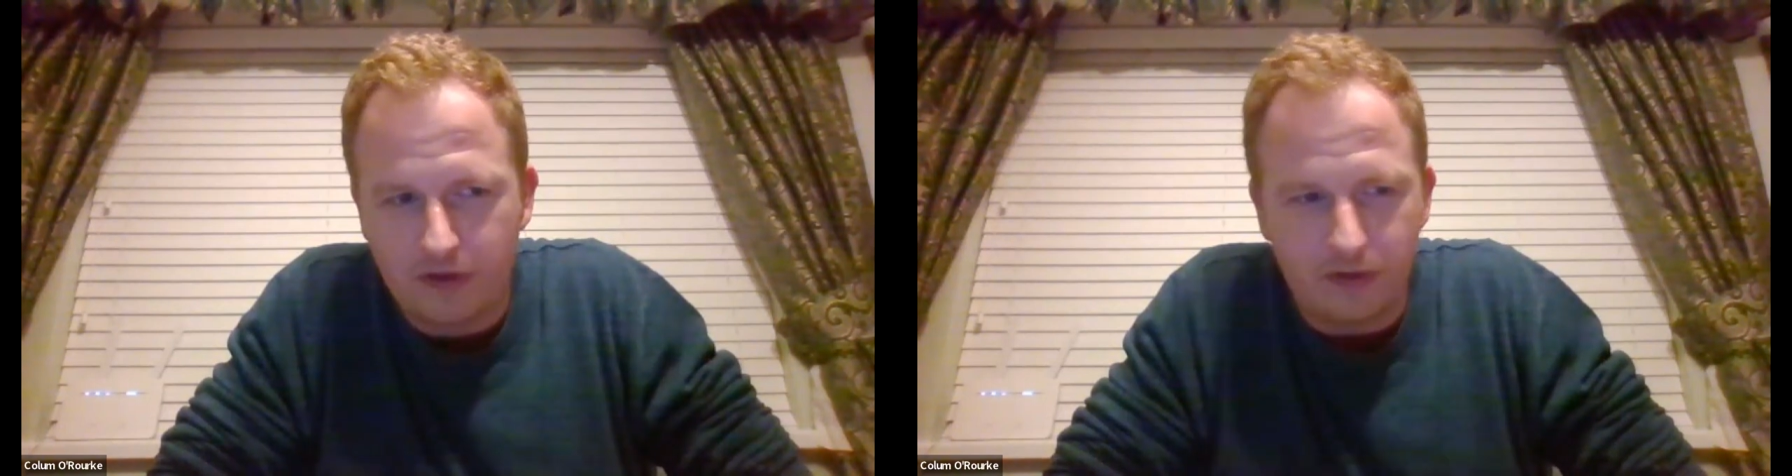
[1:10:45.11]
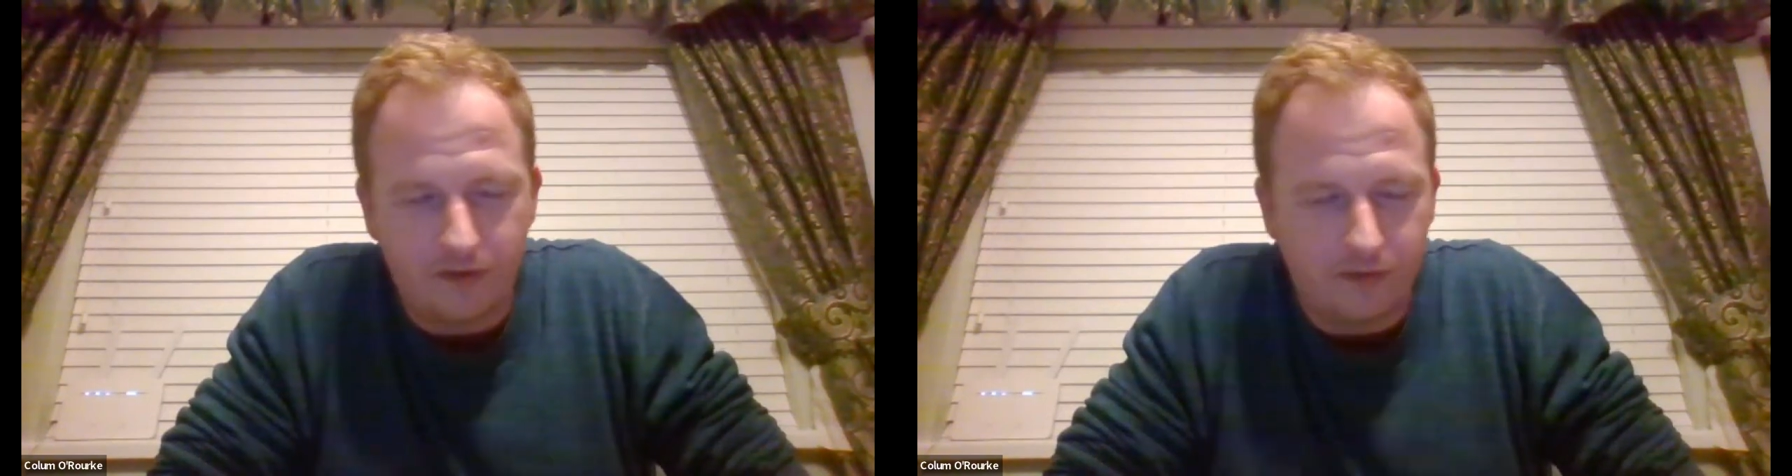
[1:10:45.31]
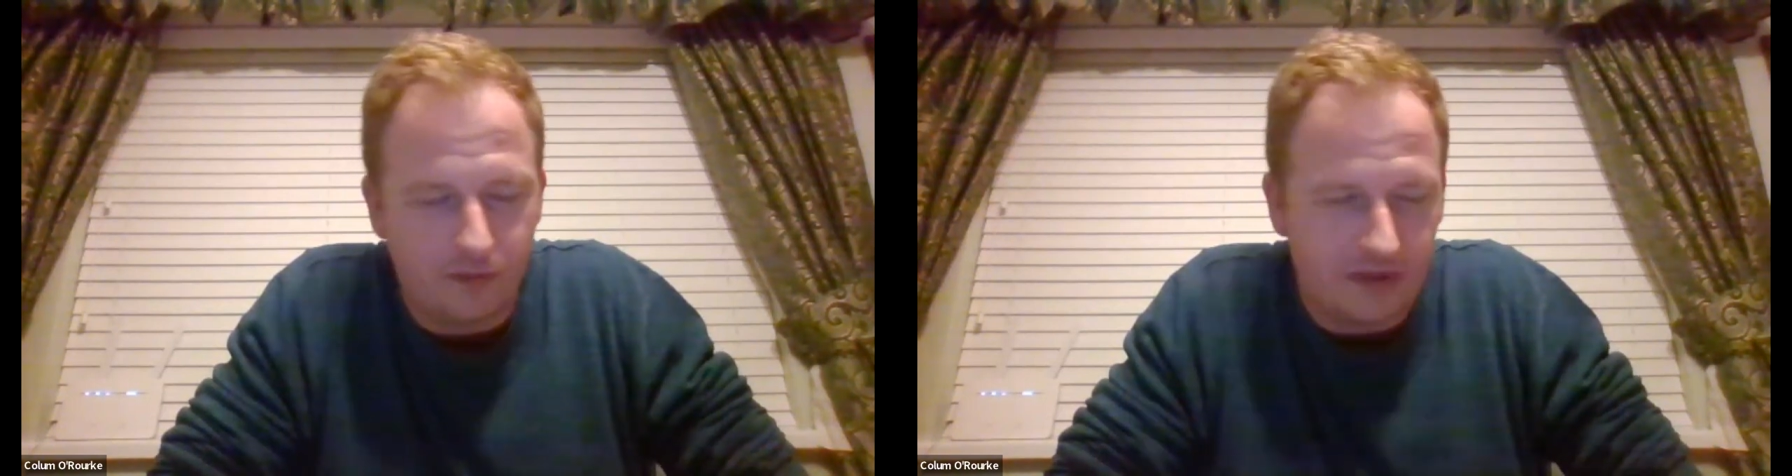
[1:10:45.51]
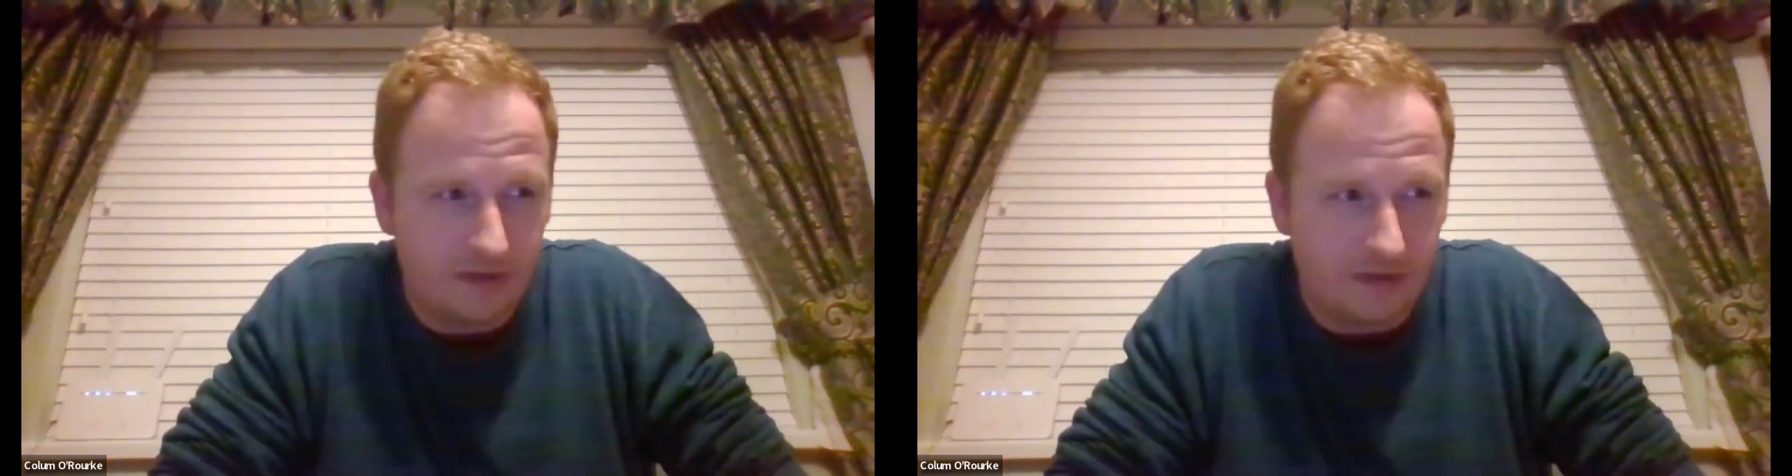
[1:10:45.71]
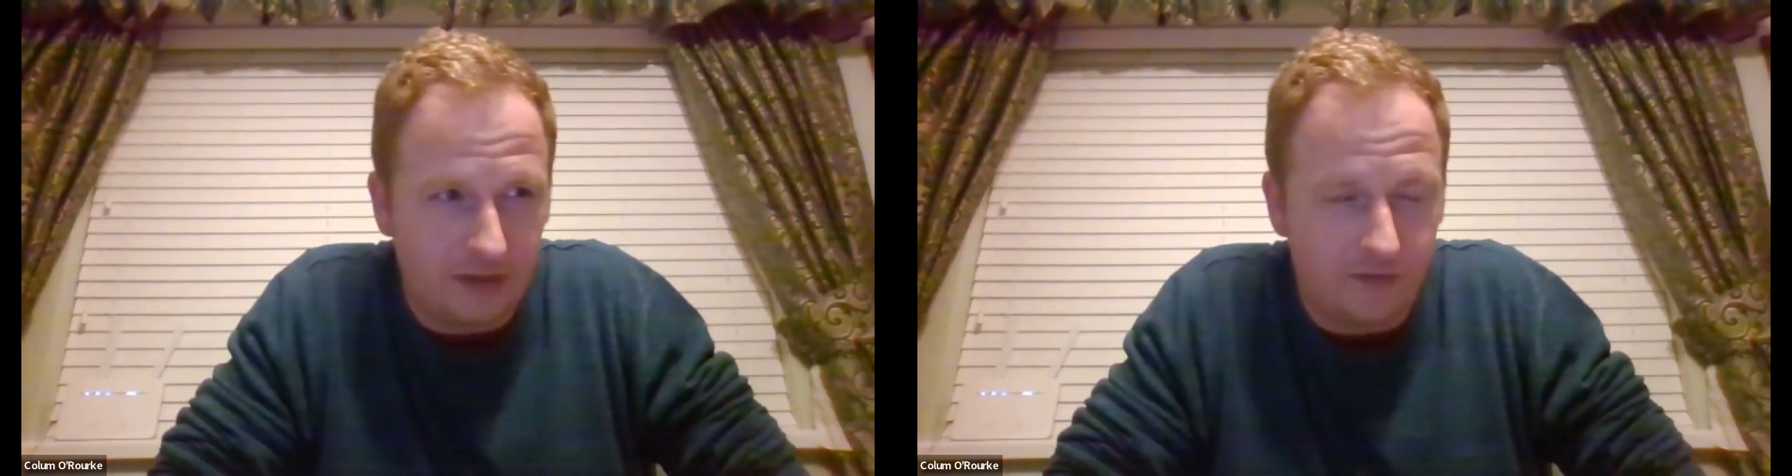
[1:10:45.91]
I don't know if it
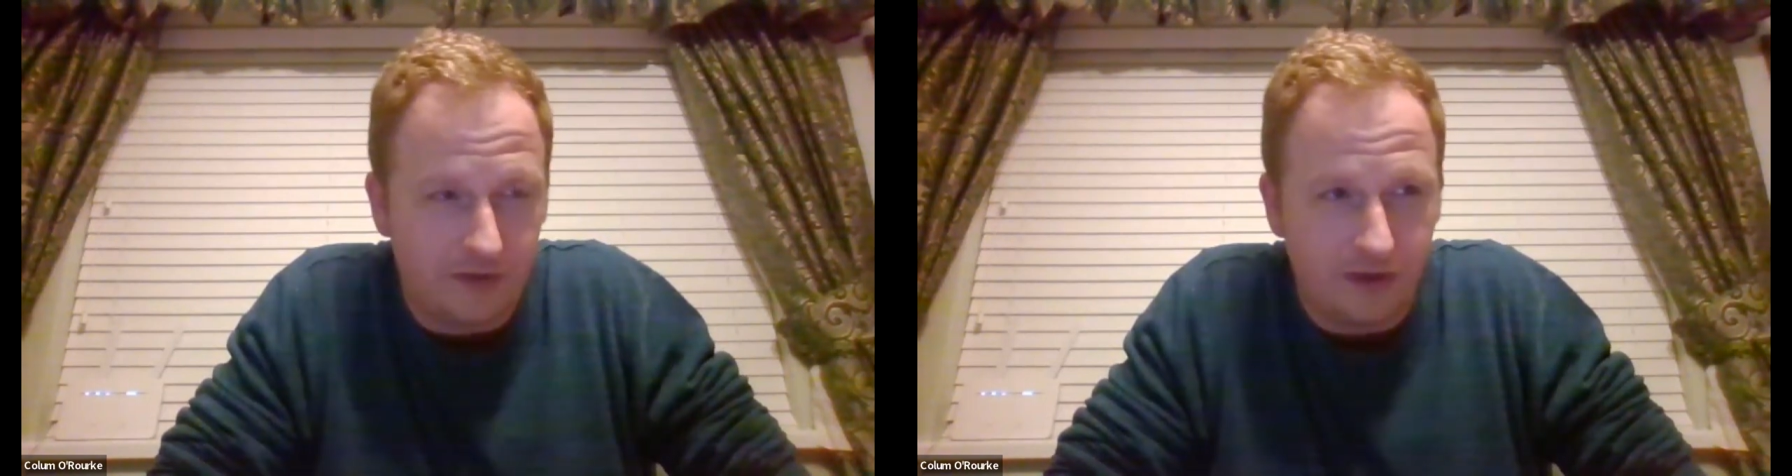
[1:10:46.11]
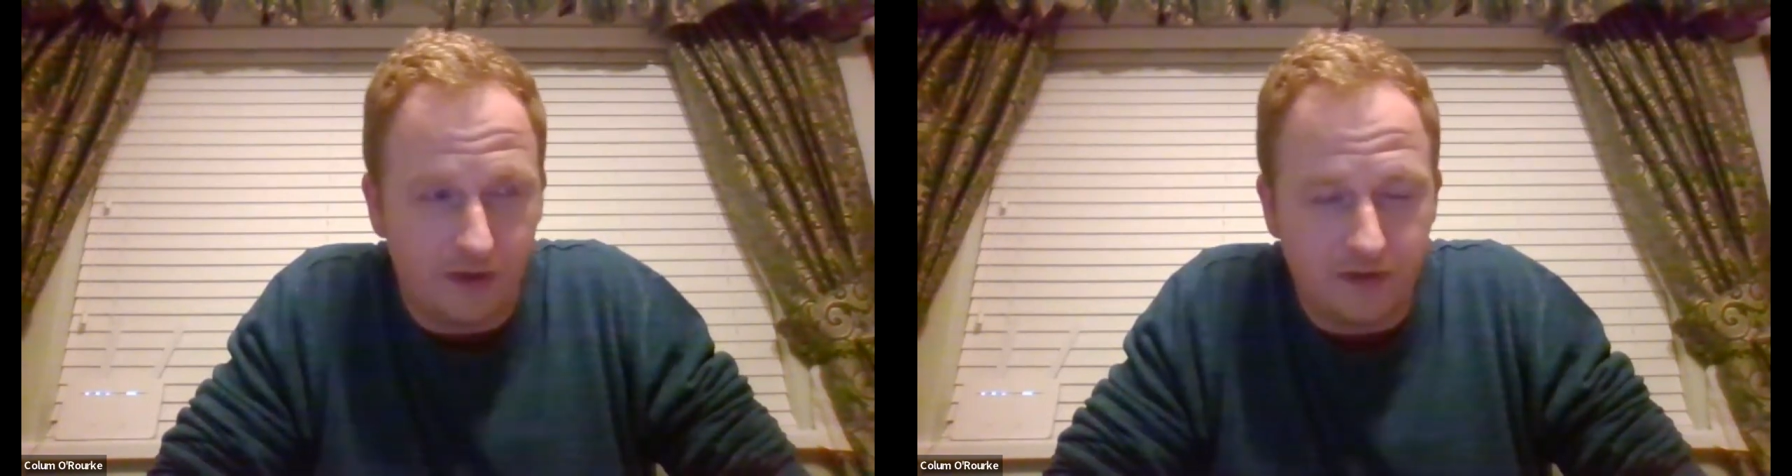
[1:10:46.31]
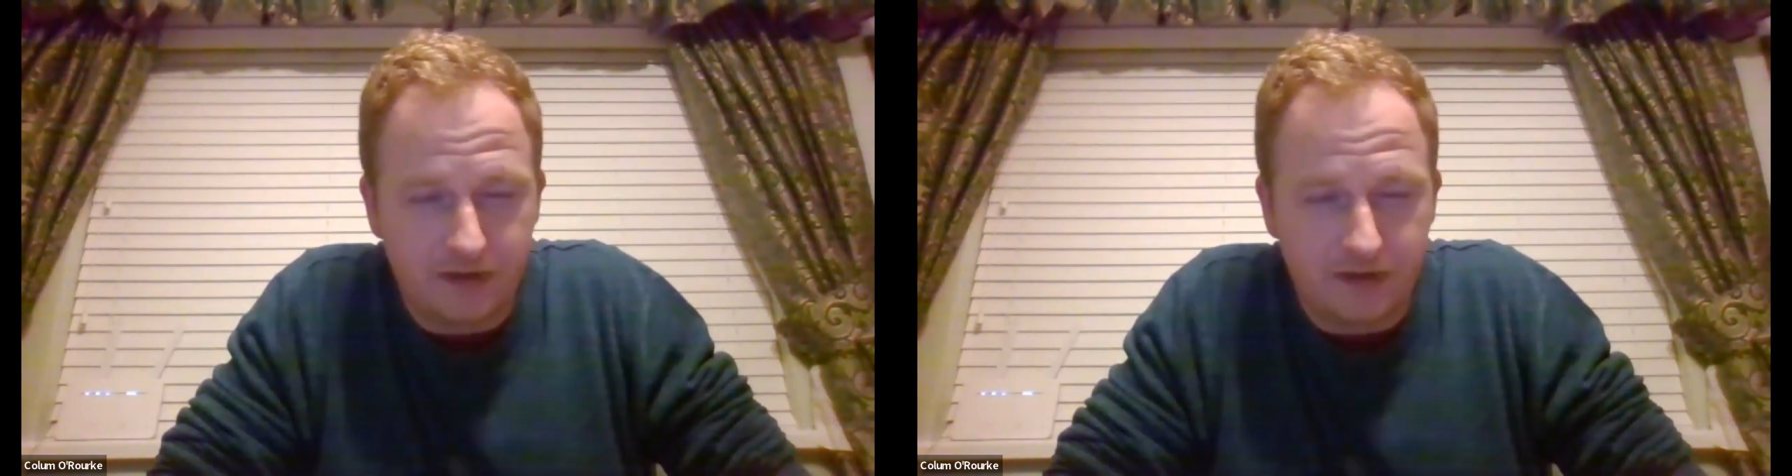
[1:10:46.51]
was thank you for the service